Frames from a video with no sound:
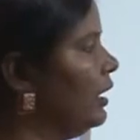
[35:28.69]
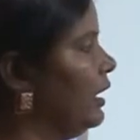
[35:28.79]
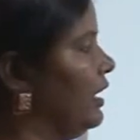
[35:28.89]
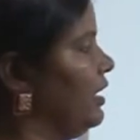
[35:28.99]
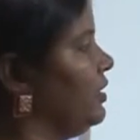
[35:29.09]

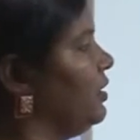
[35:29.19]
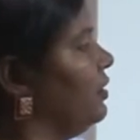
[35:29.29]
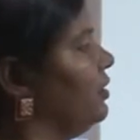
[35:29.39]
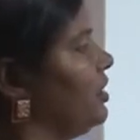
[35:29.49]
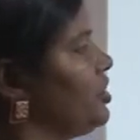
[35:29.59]
and
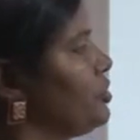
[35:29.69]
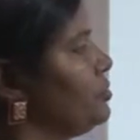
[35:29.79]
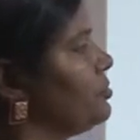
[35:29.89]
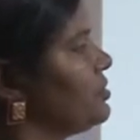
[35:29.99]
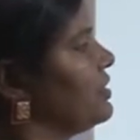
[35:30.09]
uh,
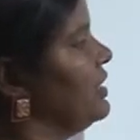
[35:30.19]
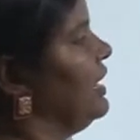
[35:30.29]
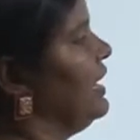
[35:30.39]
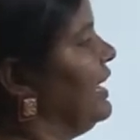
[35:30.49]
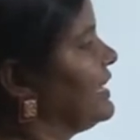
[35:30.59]
tissues
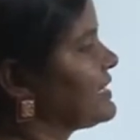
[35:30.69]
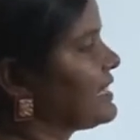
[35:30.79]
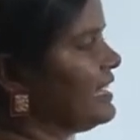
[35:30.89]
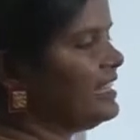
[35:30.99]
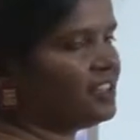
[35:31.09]

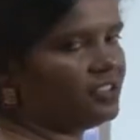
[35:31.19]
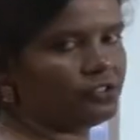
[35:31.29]
excreta